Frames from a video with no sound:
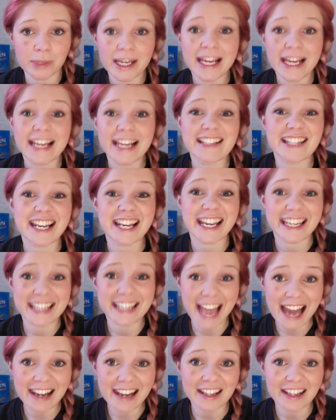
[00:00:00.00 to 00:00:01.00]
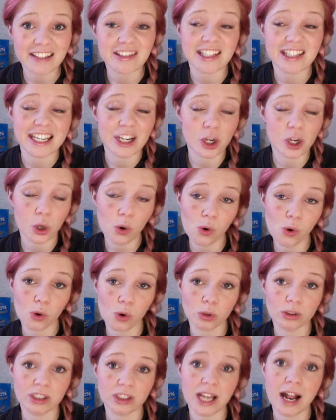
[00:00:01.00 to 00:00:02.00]
is in a galaxy
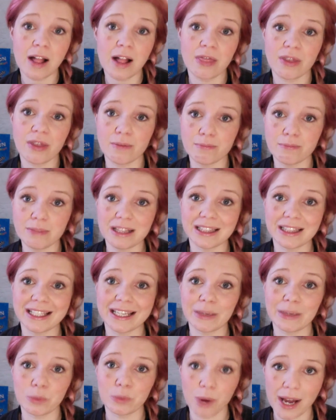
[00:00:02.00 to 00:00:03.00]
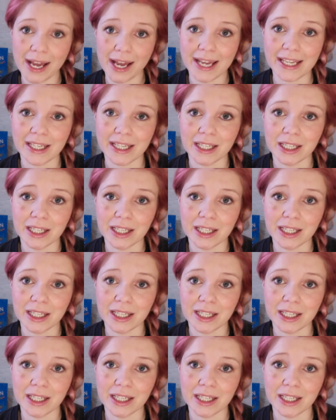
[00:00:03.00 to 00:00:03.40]
called the Milky Way.